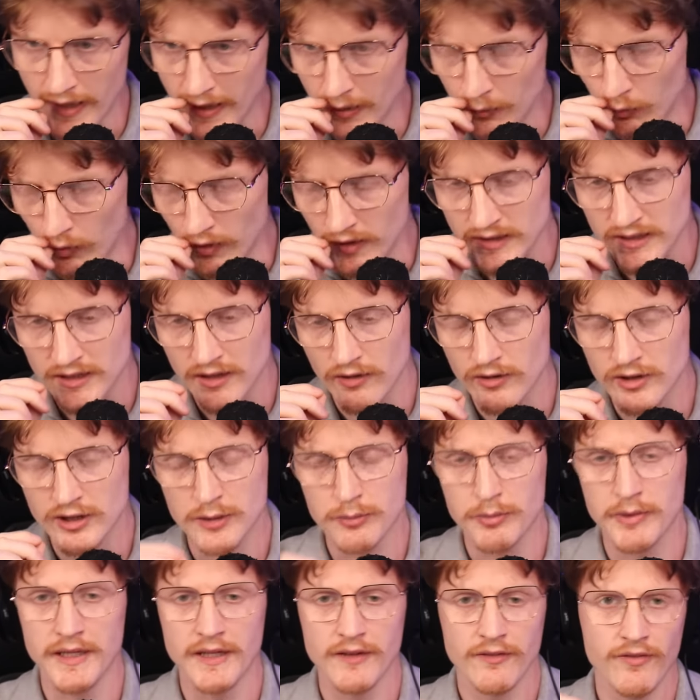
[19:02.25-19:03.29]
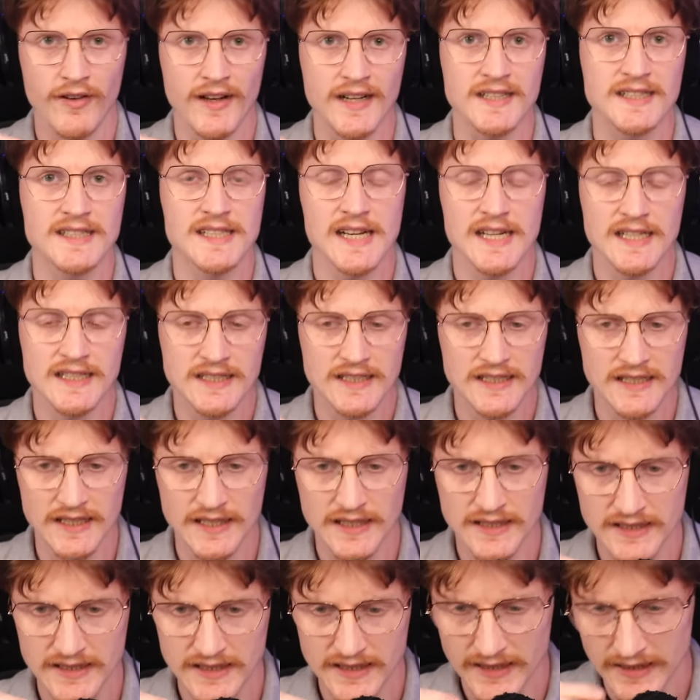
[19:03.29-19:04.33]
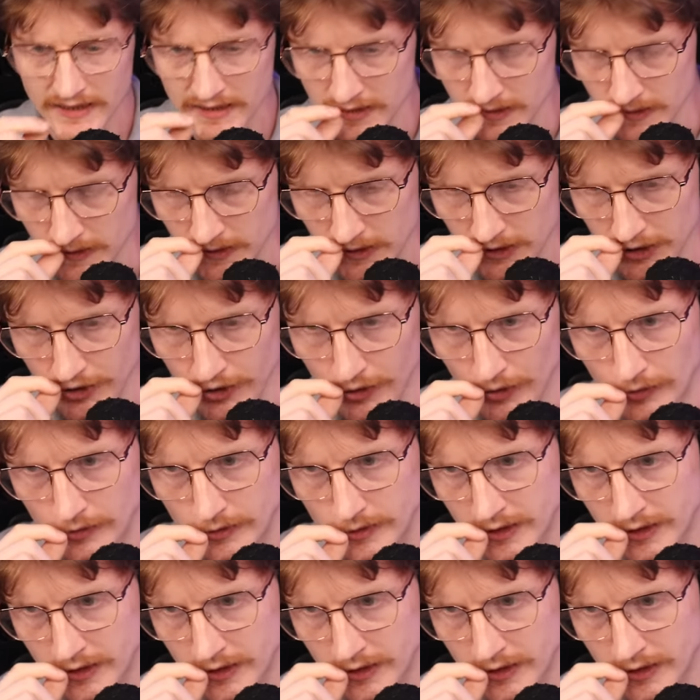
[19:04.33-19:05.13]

what is going to be a fantastic season 2.